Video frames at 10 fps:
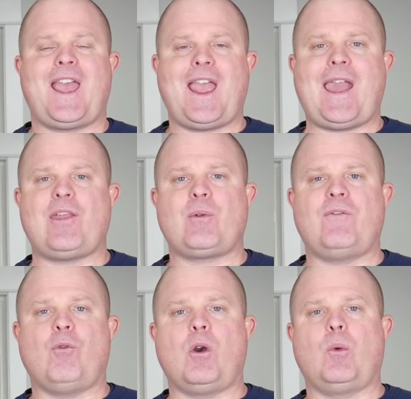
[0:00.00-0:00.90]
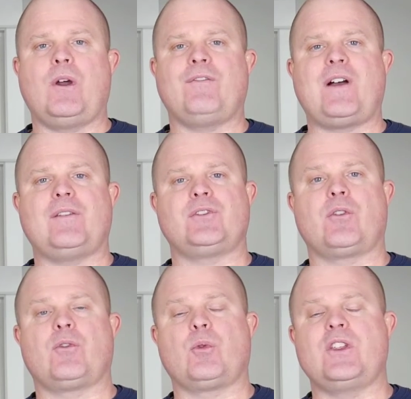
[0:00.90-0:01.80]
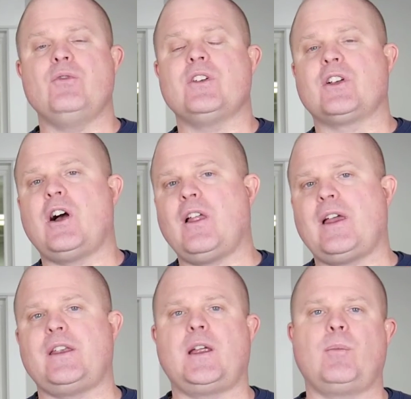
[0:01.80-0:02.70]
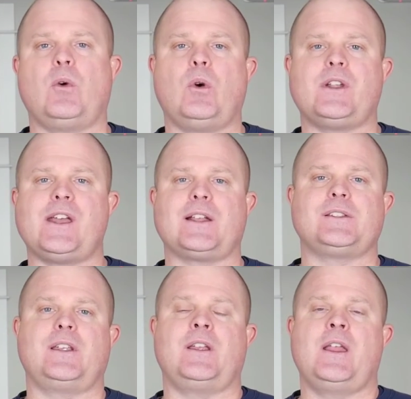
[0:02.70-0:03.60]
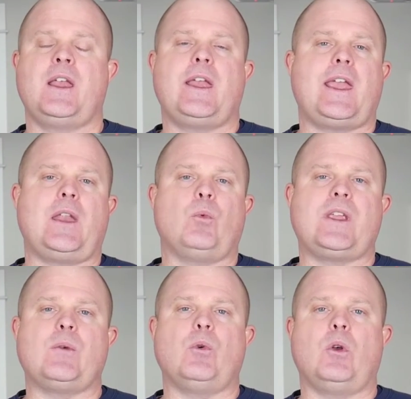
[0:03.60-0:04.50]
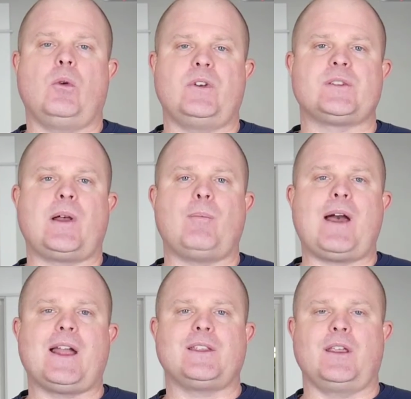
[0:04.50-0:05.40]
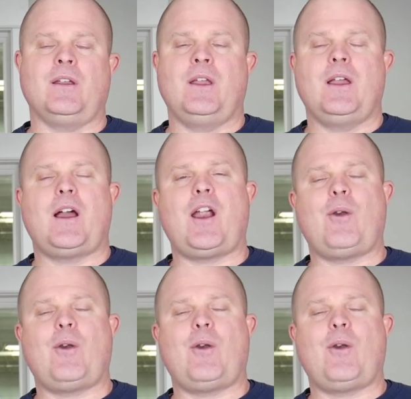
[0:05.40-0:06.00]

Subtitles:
616-834-1503. You can call that number or text it, and we will respond back to you. All